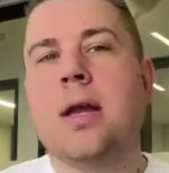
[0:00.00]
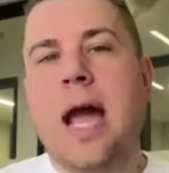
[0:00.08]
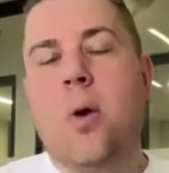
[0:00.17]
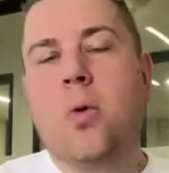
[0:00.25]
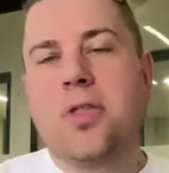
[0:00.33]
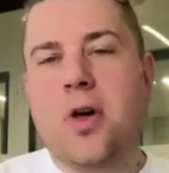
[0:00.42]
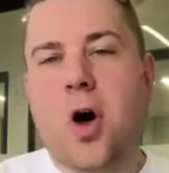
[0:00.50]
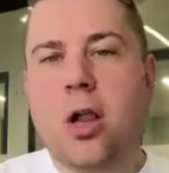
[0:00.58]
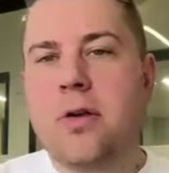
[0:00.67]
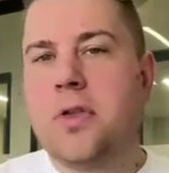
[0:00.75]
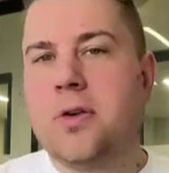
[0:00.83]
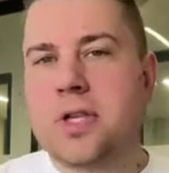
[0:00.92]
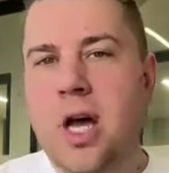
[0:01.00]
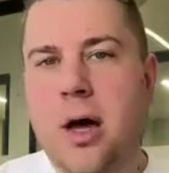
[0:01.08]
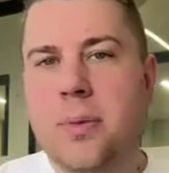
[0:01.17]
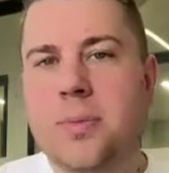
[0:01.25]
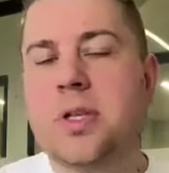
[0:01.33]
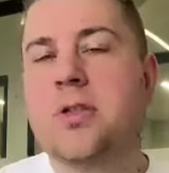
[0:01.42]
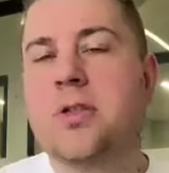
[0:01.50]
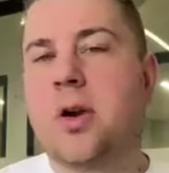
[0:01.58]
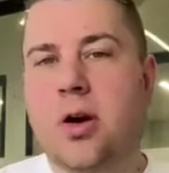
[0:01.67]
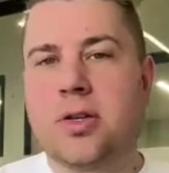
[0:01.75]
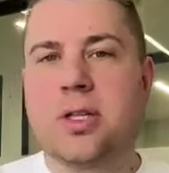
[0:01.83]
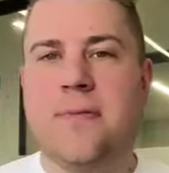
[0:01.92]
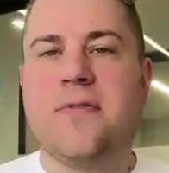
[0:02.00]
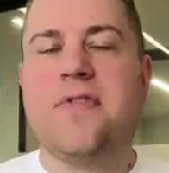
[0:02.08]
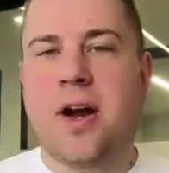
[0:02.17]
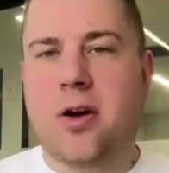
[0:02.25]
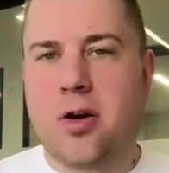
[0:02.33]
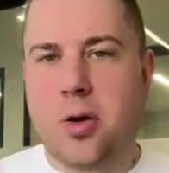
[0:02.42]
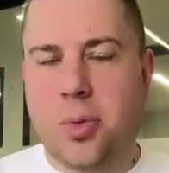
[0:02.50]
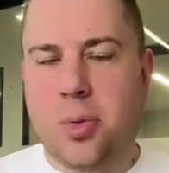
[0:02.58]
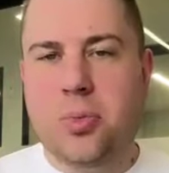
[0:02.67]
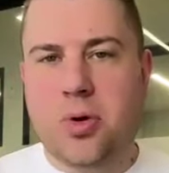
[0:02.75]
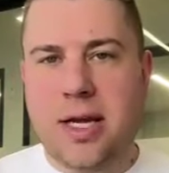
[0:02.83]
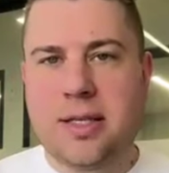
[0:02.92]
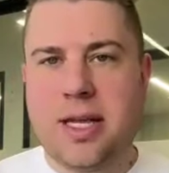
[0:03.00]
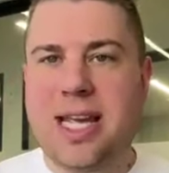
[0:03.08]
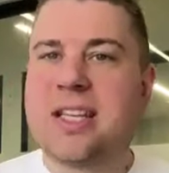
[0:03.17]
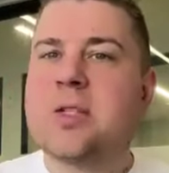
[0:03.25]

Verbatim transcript: Now, with all of those hubs, there are some variable pricing,